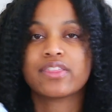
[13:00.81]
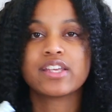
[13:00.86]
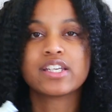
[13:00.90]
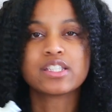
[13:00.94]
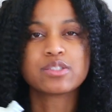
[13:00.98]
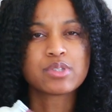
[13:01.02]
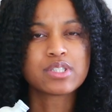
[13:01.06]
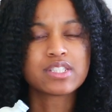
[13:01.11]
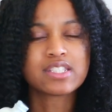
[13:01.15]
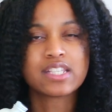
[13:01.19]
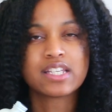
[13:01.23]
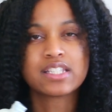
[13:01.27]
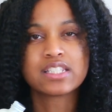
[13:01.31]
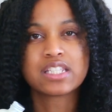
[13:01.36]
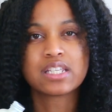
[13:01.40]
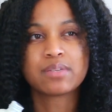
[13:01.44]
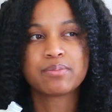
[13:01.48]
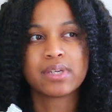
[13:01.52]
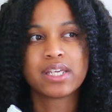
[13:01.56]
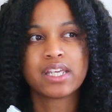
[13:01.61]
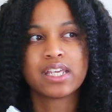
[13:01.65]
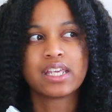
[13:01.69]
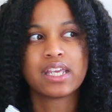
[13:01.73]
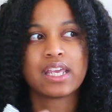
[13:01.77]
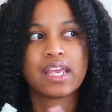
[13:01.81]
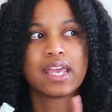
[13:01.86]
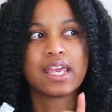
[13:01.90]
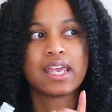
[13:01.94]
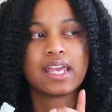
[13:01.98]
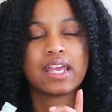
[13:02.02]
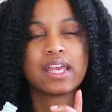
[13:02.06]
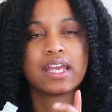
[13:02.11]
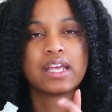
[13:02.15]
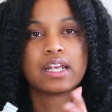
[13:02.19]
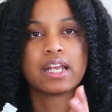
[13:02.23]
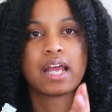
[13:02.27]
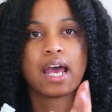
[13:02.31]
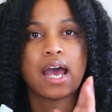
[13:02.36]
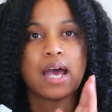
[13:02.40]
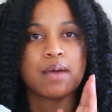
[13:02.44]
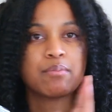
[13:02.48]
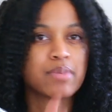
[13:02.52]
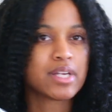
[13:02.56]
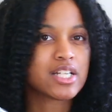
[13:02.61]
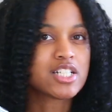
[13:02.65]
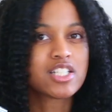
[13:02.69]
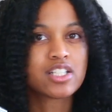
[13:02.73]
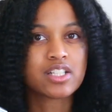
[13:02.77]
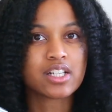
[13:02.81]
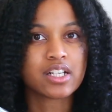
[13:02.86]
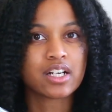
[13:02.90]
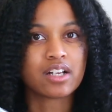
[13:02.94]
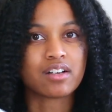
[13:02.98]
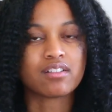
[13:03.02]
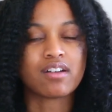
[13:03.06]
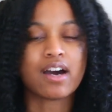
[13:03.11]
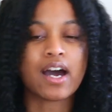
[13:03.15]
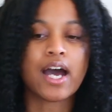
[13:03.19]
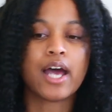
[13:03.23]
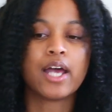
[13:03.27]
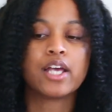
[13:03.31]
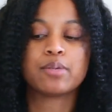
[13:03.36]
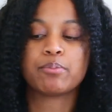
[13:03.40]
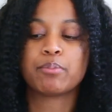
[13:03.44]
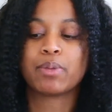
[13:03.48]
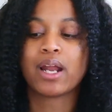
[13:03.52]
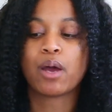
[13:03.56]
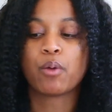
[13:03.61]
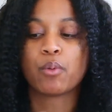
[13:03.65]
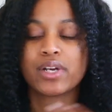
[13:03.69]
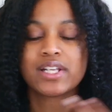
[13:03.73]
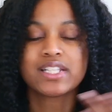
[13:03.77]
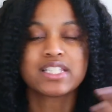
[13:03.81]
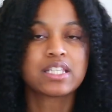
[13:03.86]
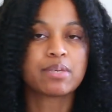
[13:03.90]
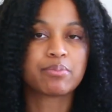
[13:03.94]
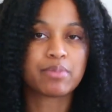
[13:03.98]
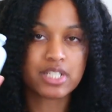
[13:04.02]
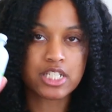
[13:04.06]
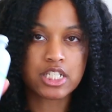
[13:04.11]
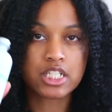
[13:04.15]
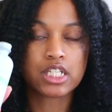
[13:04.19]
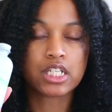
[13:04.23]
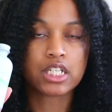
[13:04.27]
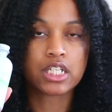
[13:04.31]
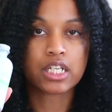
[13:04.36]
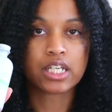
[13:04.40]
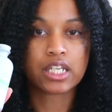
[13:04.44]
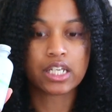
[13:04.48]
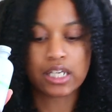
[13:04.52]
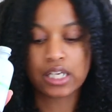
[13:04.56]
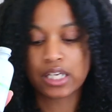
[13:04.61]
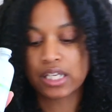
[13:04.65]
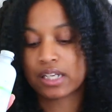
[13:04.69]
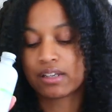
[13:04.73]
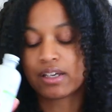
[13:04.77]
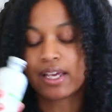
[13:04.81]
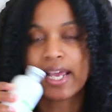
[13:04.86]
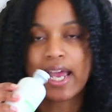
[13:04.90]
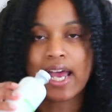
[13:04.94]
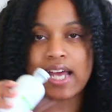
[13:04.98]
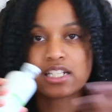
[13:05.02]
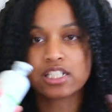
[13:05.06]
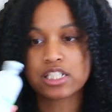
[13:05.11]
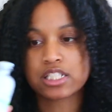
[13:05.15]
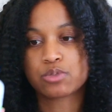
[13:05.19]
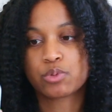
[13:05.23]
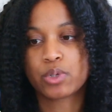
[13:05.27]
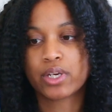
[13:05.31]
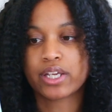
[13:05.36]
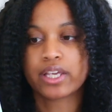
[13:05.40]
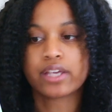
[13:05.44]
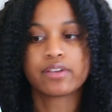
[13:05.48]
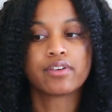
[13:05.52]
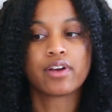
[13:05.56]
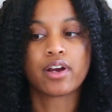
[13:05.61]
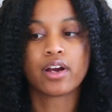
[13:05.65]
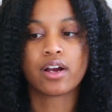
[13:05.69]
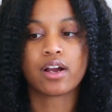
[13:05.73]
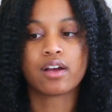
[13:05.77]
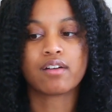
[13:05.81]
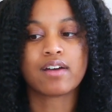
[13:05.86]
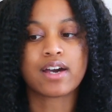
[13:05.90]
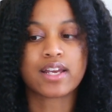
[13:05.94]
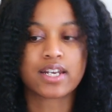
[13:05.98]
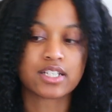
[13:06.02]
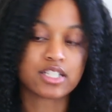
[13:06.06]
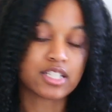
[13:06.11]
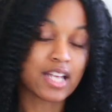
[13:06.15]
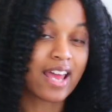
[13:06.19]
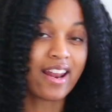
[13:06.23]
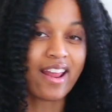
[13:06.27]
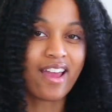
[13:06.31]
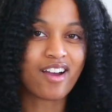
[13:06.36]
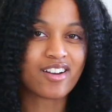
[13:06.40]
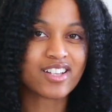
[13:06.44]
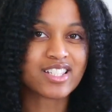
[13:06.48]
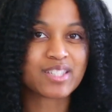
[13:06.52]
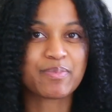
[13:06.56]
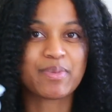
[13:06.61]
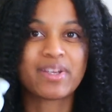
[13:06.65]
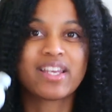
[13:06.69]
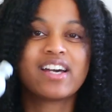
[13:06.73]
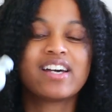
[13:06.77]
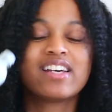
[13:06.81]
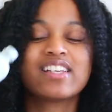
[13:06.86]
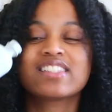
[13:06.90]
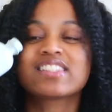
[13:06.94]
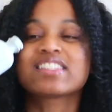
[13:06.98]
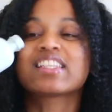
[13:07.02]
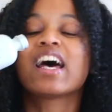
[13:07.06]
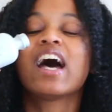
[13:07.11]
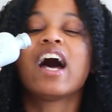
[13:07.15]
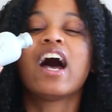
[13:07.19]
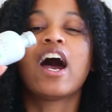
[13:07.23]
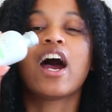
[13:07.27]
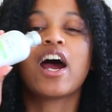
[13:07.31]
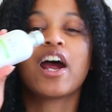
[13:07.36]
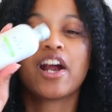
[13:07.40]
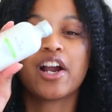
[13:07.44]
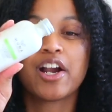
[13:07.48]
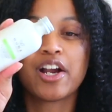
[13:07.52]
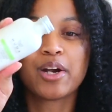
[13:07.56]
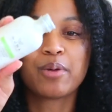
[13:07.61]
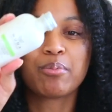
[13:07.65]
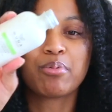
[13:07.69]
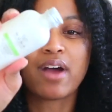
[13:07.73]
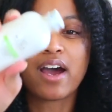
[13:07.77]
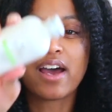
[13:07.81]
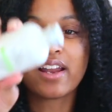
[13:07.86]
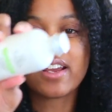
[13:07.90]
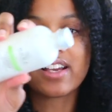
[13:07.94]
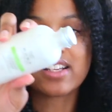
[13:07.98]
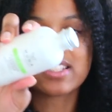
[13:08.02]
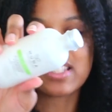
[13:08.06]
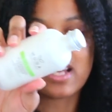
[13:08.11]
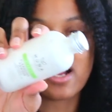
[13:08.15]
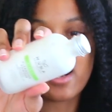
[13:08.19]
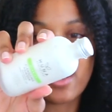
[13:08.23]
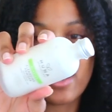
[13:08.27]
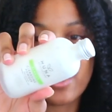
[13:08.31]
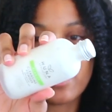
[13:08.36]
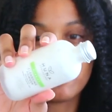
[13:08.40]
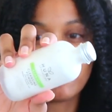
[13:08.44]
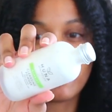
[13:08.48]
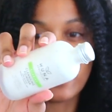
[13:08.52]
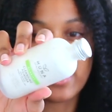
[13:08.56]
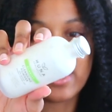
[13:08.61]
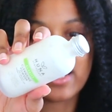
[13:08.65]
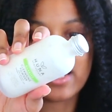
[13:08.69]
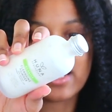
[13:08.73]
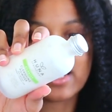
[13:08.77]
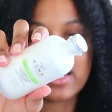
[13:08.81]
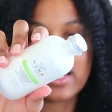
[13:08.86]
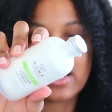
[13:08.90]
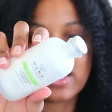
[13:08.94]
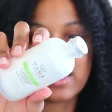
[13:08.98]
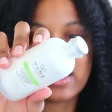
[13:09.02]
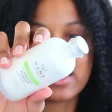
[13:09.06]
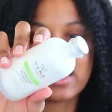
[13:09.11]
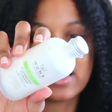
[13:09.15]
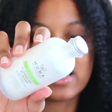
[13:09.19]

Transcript: this was sent to me and I mentioned it a lot, but I wanted to mention it again. Like I just want to give her a lot of shout outs because her products are like